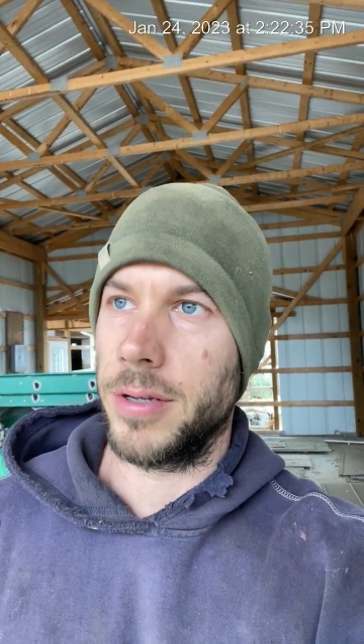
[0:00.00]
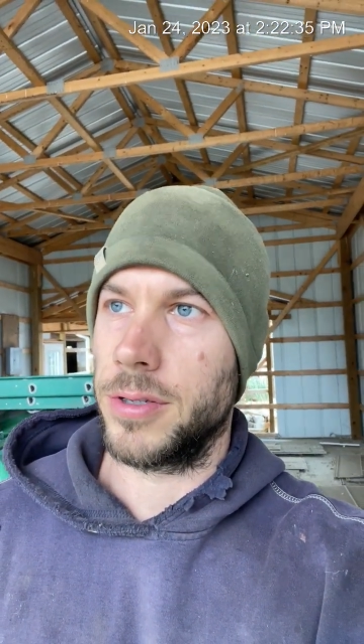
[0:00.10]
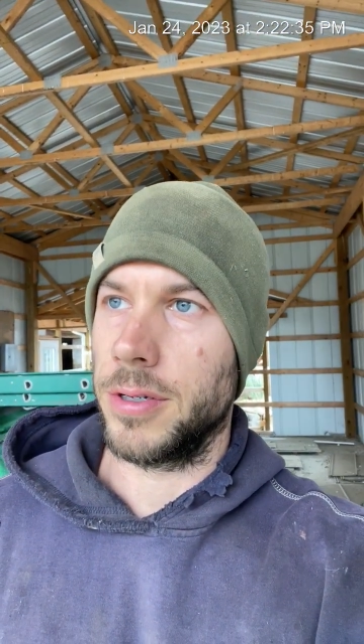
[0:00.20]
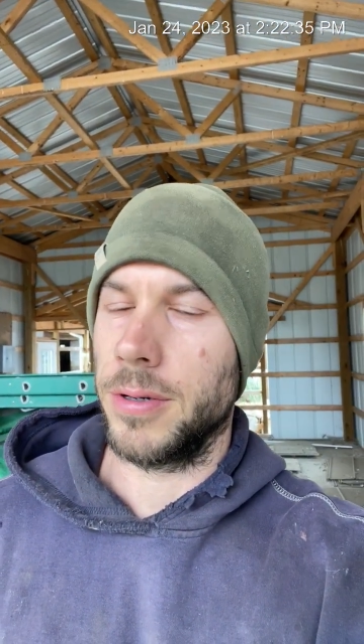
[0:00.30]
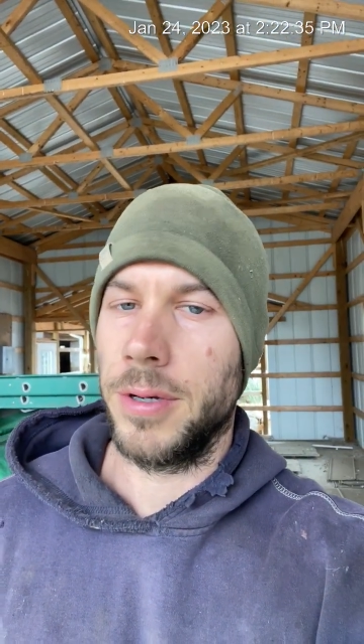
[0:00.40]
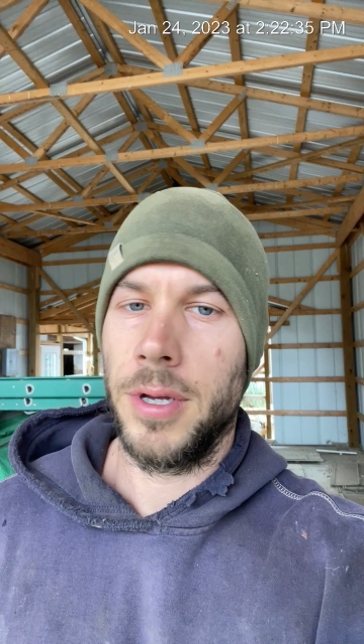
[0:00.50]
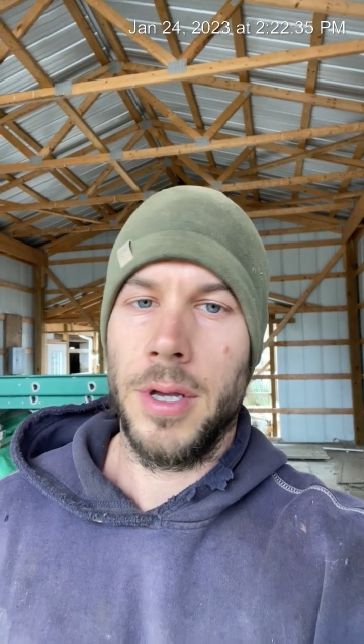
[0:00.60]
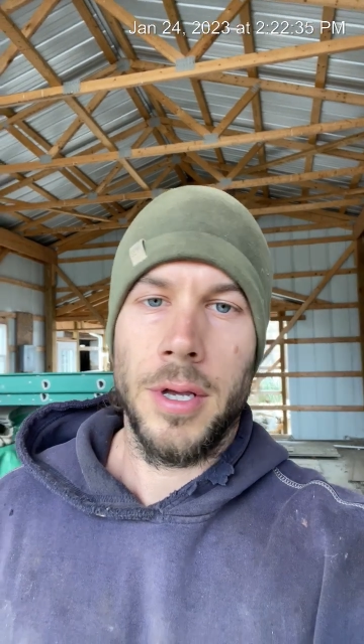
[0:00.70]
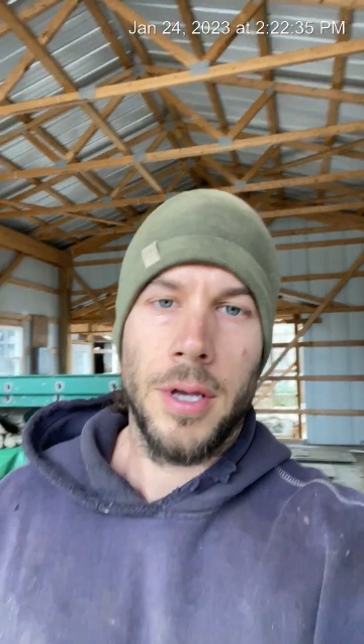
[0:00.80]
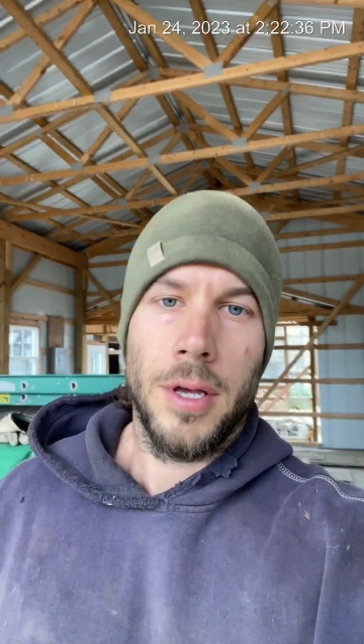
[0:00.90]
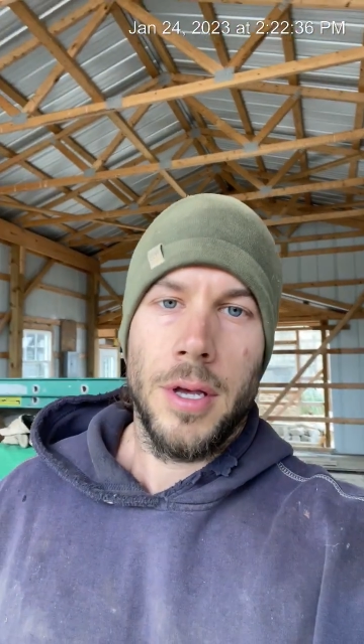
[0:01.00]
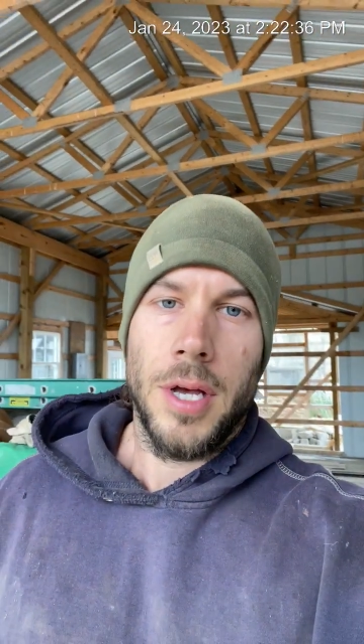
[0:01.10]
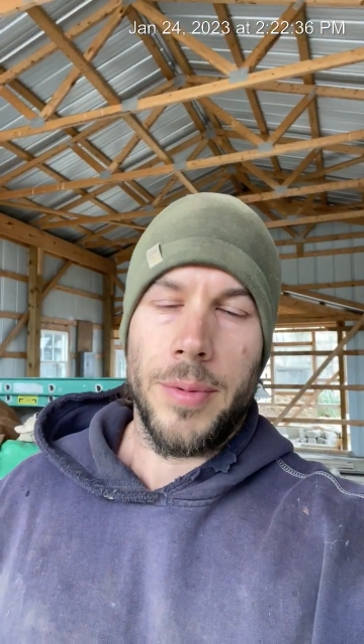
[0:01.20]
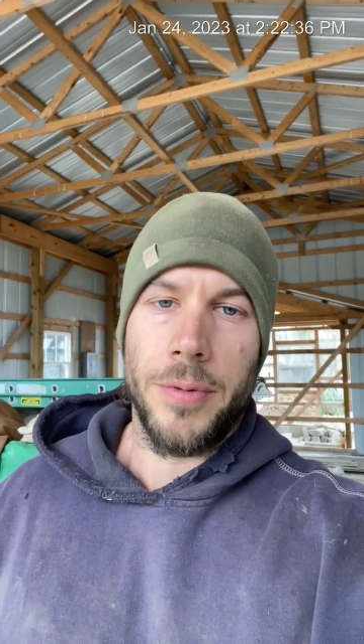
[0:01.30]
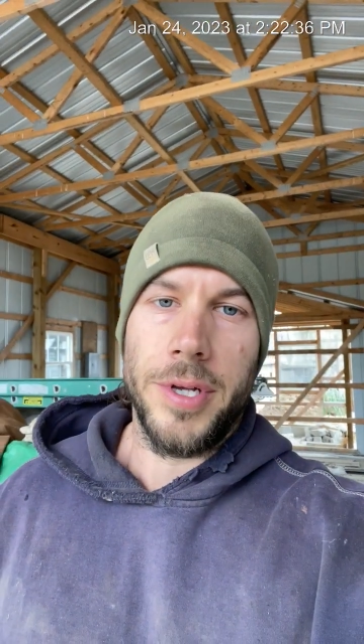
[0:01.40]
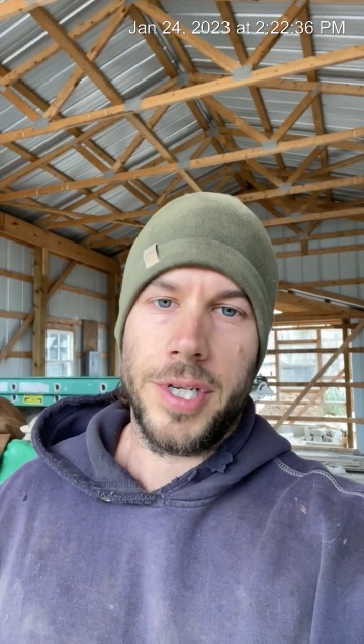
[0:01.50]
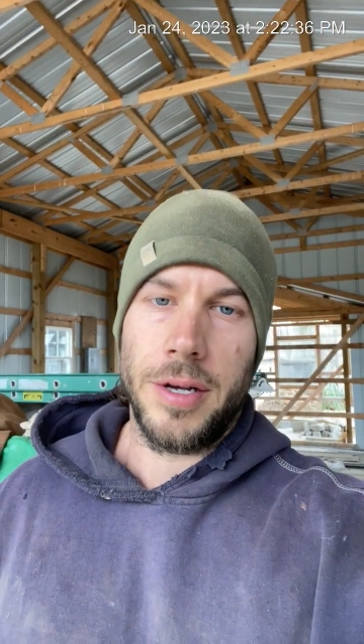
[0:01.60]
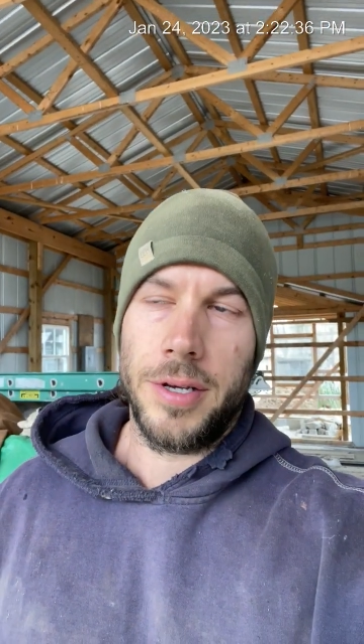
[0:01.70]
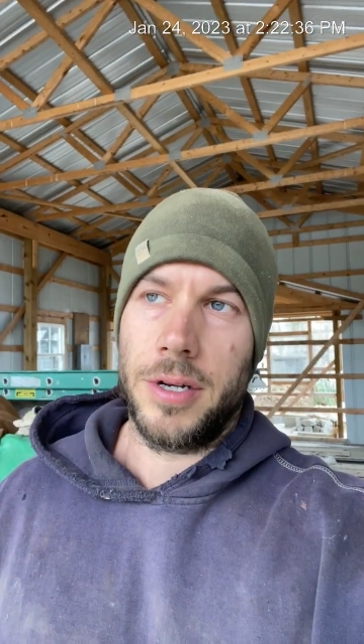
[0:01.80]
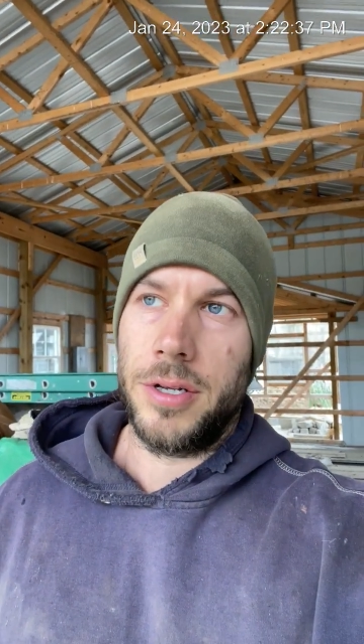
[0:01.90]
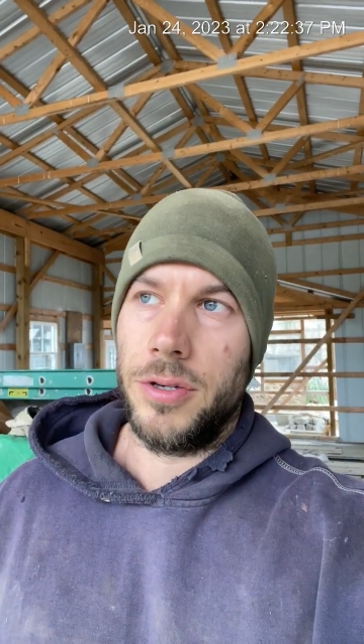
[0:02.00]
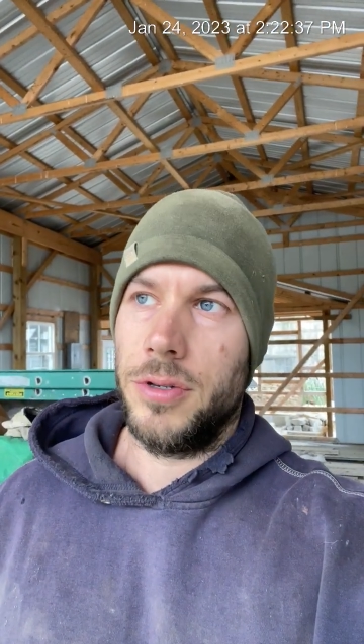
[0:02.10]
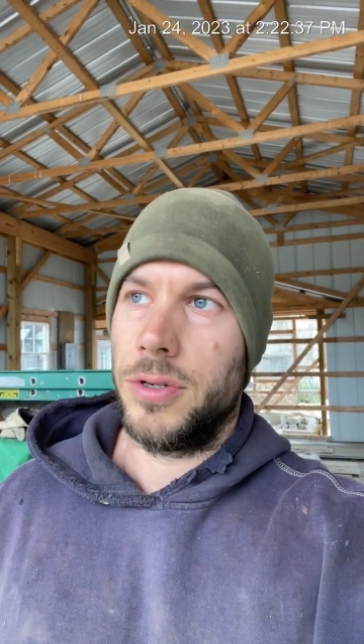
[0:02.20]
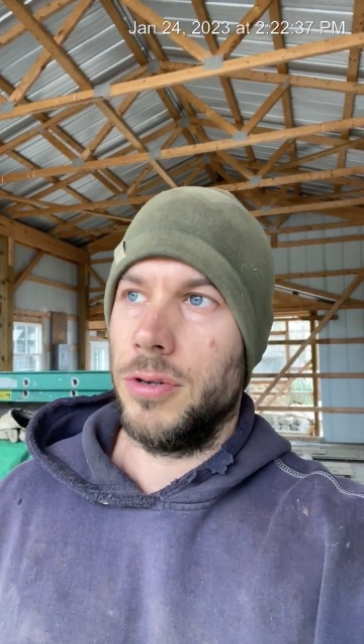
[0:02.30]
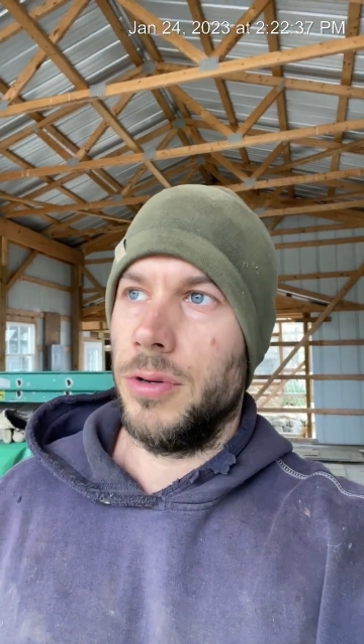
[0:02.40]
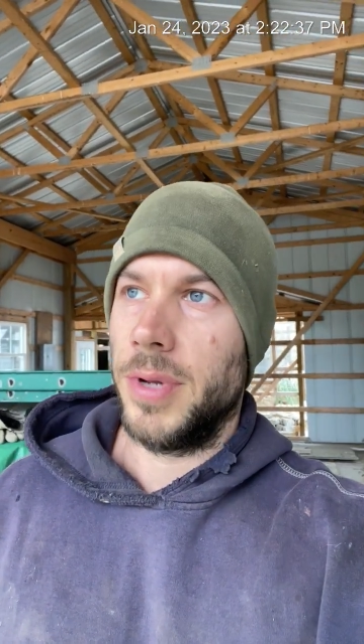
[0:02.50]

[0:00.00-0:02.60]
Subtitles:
so I'm going to reach out and get on YouTube,